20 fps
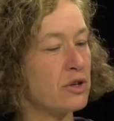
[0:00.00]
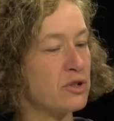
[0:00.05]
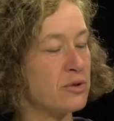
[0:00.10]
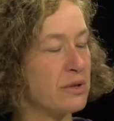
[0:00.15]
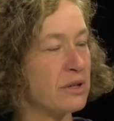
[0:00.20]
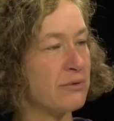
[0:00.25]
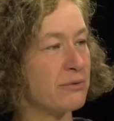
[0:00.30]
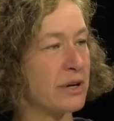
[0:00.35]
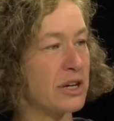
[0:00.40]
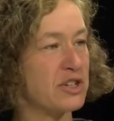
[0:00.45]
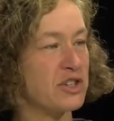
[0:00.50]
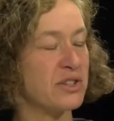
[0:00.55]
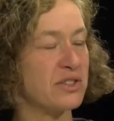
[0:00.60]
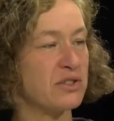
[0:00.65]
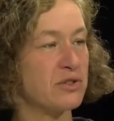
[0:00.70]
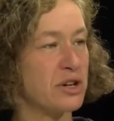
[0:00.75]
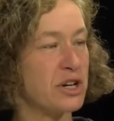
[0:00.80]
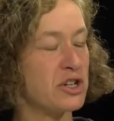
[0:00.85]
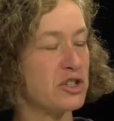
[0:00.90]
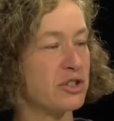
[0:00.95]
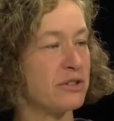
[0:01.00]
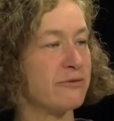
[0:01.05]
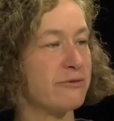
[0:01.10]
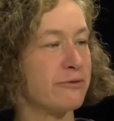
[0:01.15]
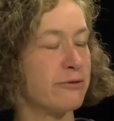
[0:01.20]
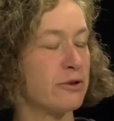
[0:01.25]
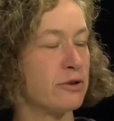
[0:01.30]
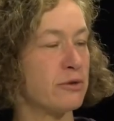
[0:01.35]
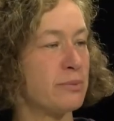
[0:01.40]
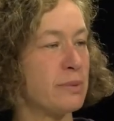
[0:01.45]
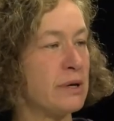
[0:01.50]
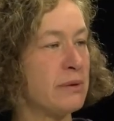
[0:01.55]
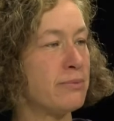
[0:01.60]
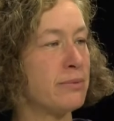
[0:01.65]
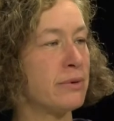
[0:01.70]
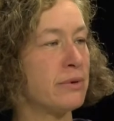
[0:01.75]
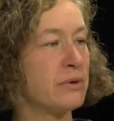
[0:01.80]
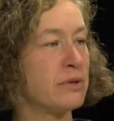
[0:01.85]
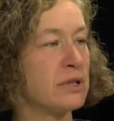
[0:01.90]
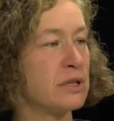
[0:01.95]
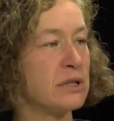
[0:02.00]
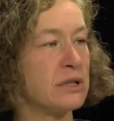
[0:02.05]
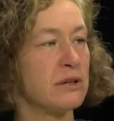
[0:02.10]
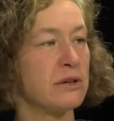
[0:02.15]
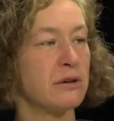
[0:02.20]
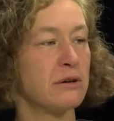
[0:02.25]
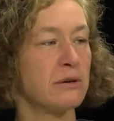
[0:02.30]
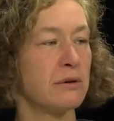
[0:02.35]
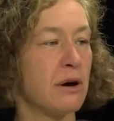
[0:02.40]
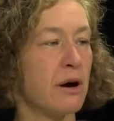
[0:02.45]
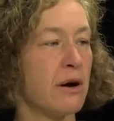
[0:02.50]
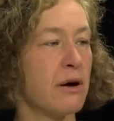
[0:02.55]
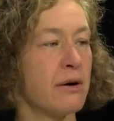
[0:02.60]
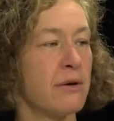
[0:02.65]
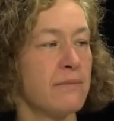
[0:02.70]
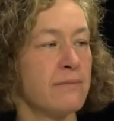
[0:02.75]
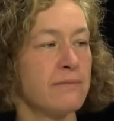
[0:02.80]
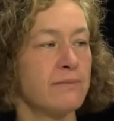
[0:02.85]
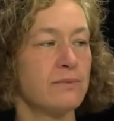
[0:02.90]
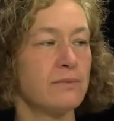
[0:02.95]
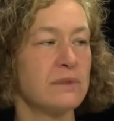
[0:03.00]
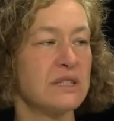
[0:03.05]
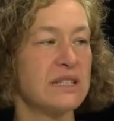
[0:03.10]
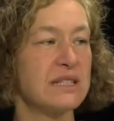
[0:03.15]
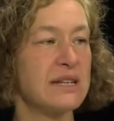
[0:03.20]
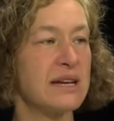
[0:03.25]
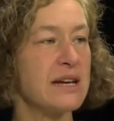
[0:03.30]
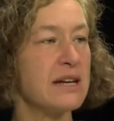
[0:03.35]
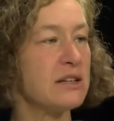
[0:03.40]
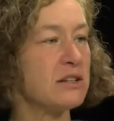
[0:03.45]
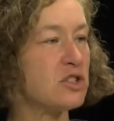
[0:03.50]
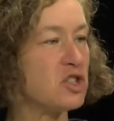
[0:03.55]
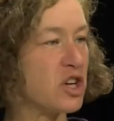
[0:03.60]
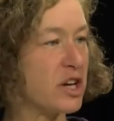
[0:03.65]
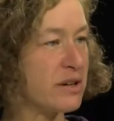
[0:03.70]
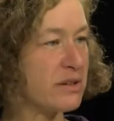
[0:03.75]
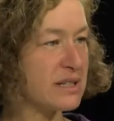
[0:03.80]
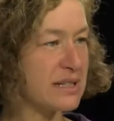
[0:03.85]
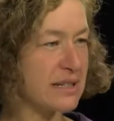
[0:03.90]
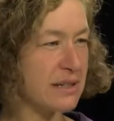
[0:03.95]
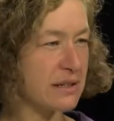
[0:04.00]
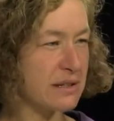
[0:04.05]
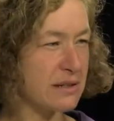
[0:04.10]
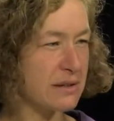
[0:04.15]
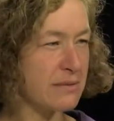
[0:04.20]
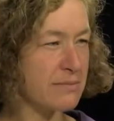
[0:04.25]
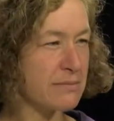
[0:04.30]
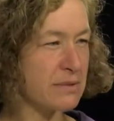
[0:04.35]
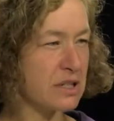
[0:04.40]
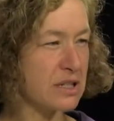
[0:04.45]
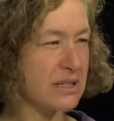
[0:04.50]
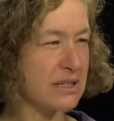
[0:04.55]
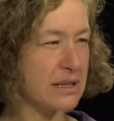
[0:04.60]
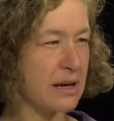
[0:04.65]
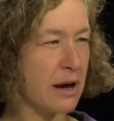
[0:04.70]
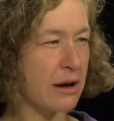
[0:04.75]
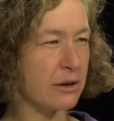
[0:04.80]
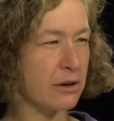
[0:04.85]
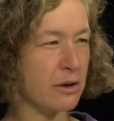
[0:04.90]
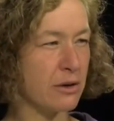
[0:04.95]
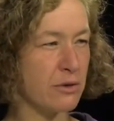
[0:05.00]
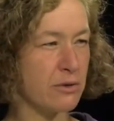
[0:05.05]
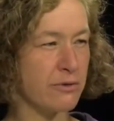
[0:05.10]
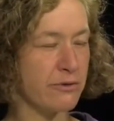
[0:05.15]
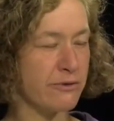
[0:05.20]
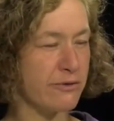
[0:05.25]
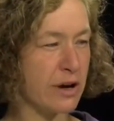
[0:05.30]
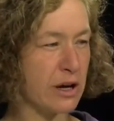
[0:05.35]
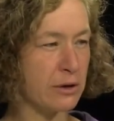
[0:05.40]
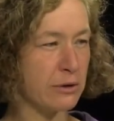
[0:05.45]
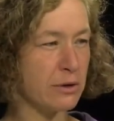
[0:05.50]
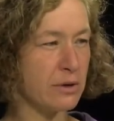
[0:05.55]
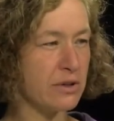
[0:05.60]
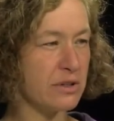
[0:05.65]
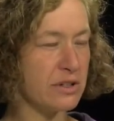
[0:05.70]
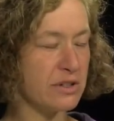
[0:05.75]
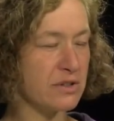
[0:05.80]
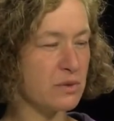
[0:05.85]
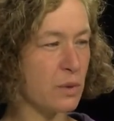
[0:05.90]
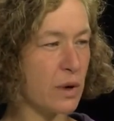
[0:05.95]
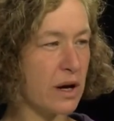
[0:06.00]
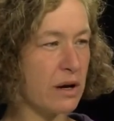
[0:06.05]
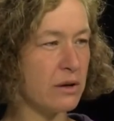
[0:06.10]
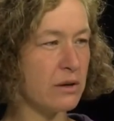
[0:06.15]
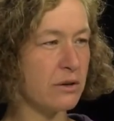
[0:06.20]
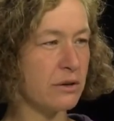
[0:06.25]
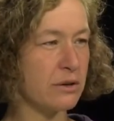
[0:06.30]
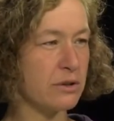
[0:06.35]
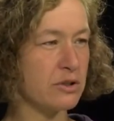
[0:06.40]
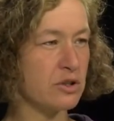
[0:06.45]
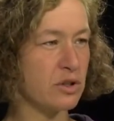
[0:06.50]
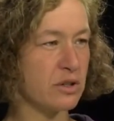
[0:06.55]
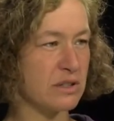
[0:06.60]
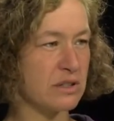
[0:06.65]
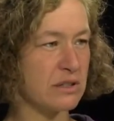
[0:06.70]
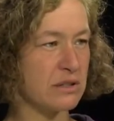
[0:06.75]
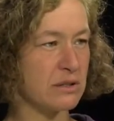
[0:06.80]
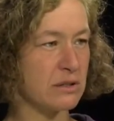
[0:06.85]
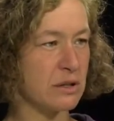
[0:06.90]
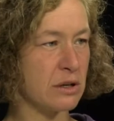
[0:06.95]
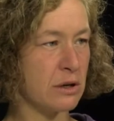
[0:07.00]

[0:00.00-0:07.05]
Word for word: doing registration for people in the um, state jail system. Does that go federal as well, or just